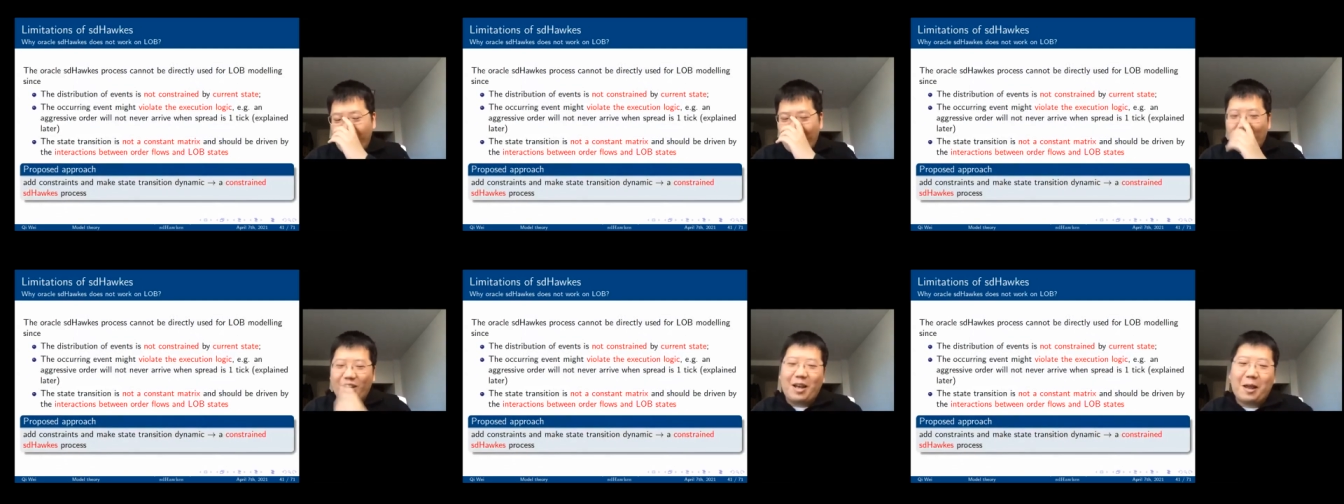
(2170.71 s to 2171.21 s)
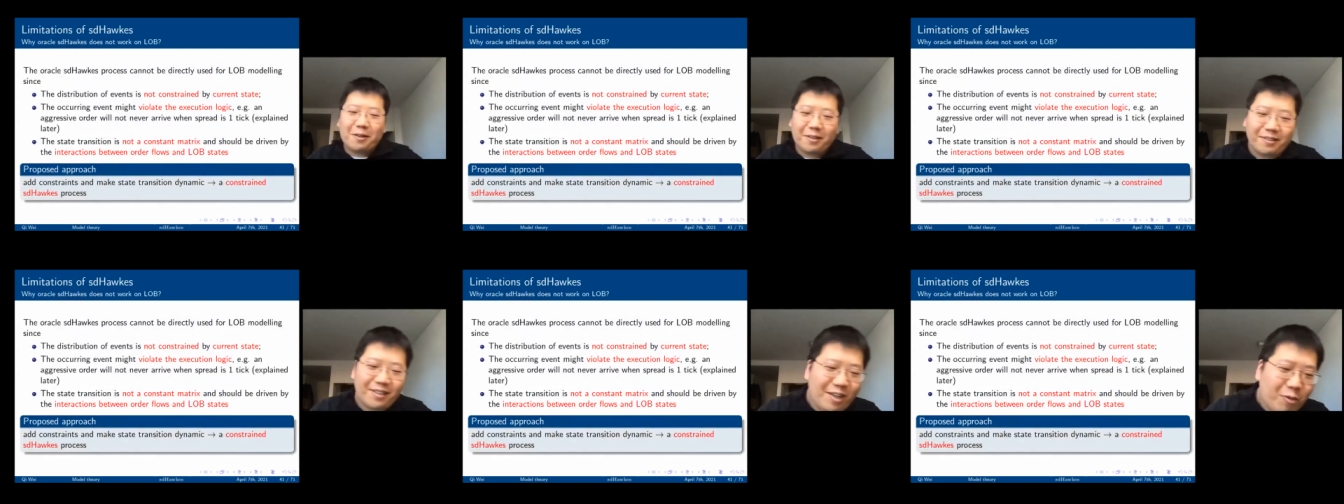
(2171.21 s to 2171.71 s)

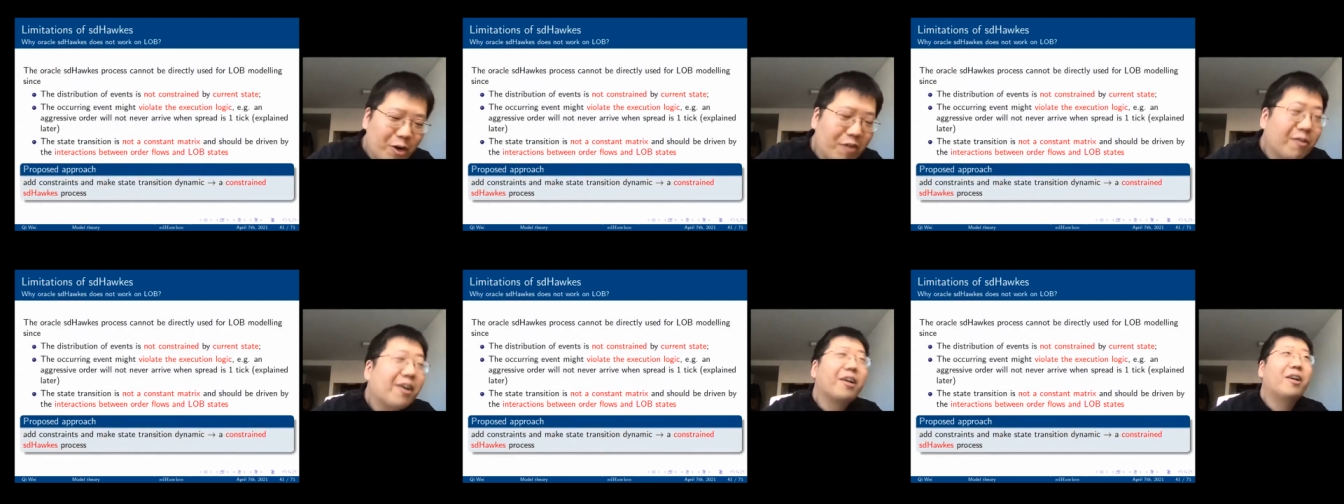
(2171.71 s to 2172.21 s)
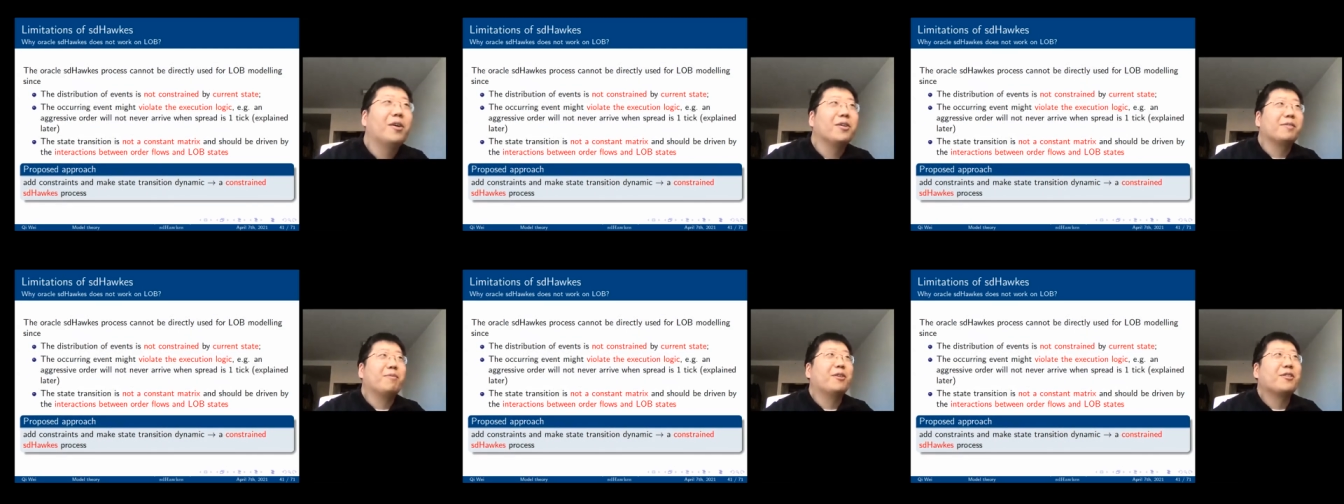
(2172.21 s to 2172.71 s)
And we are very
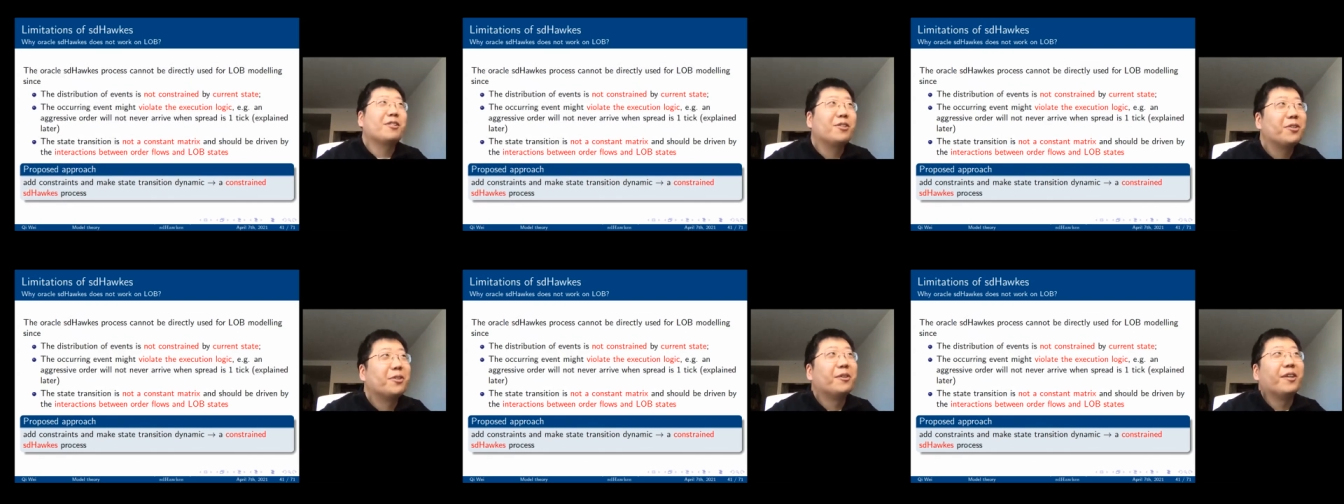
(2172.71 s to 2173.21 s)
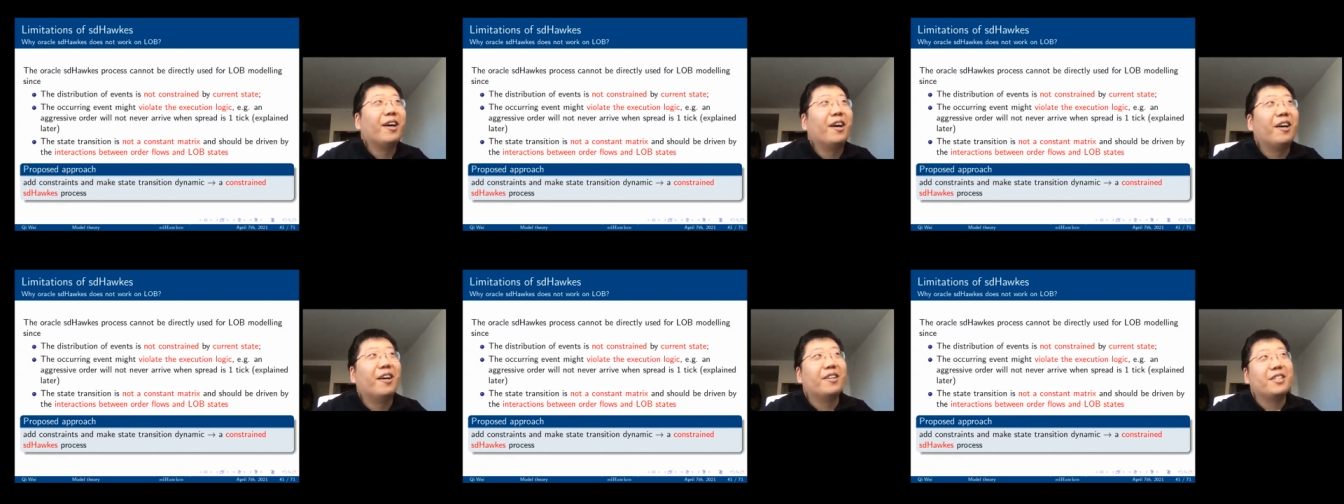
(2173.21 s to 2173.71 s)
close, but still,
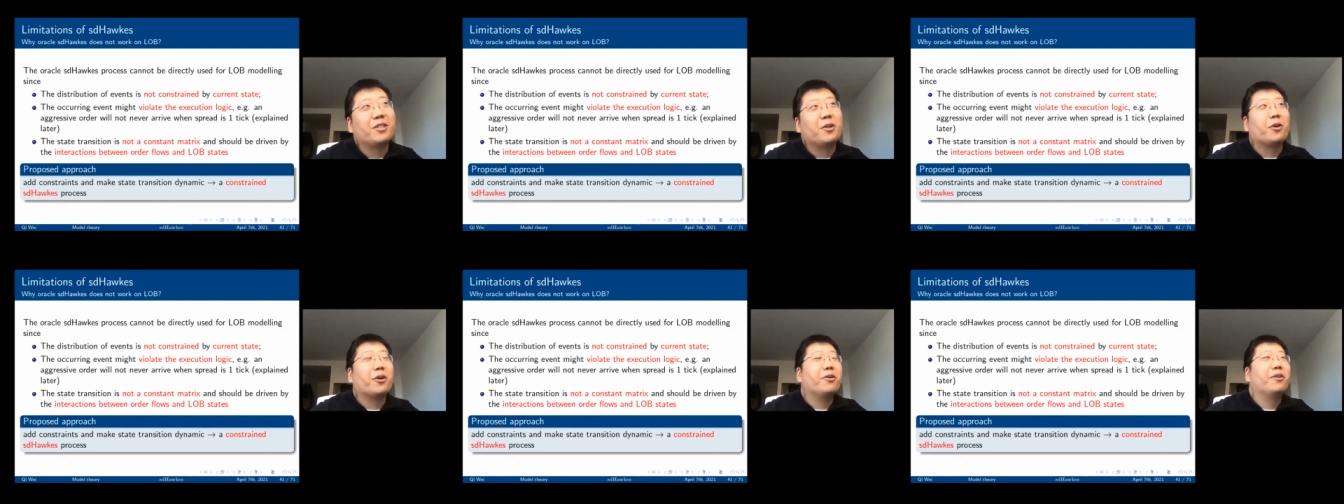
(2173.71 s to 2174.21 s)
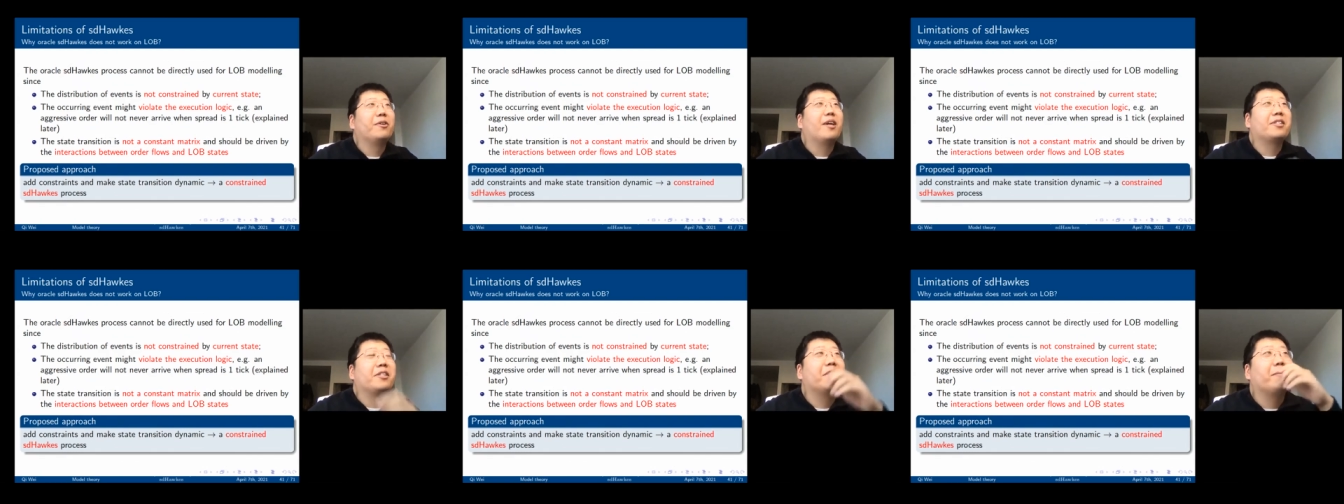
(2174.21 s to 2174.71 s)
this Oracle
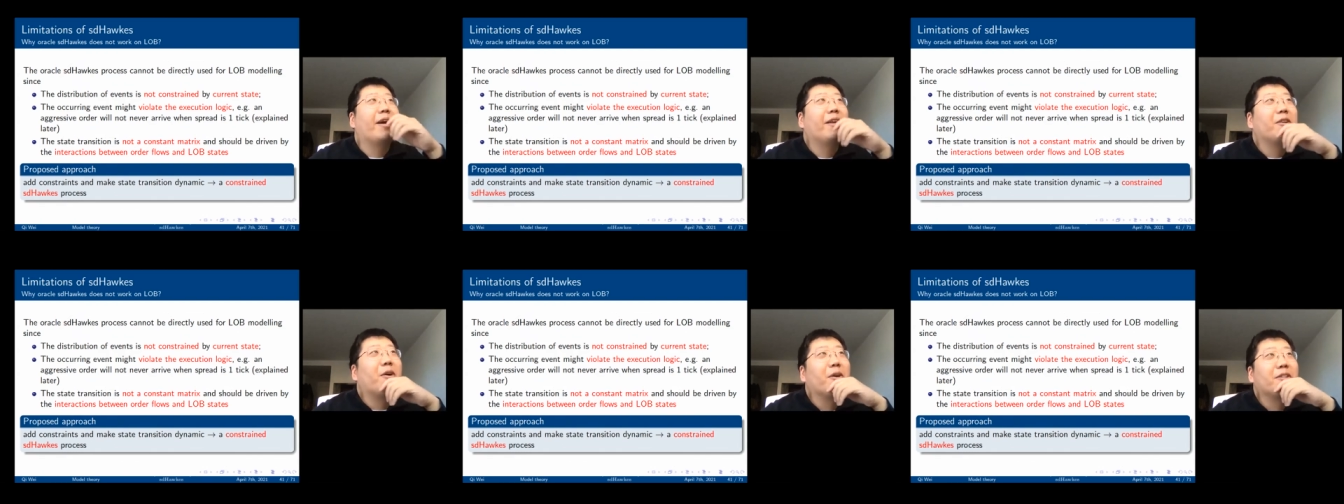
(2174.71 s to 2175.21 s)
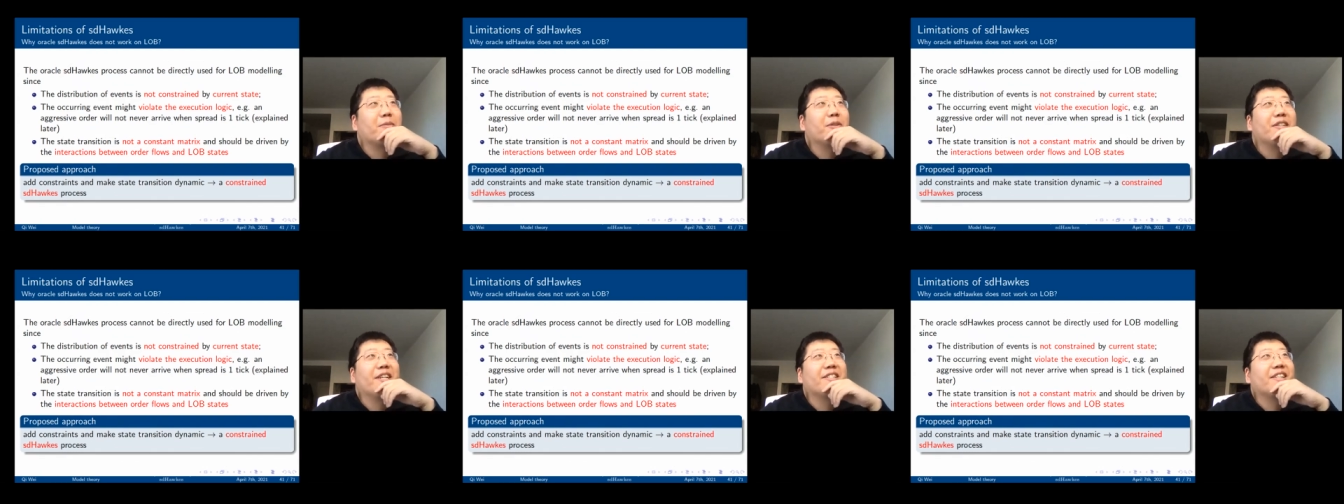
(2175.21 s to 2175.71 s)
state-dependent Hawkes
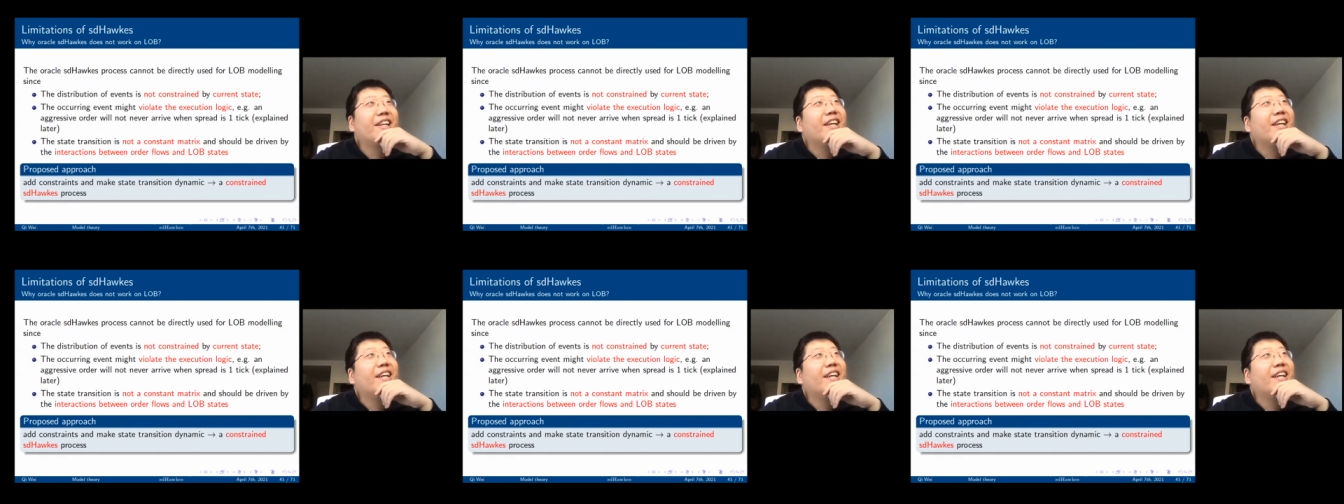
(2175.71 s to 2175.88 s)
process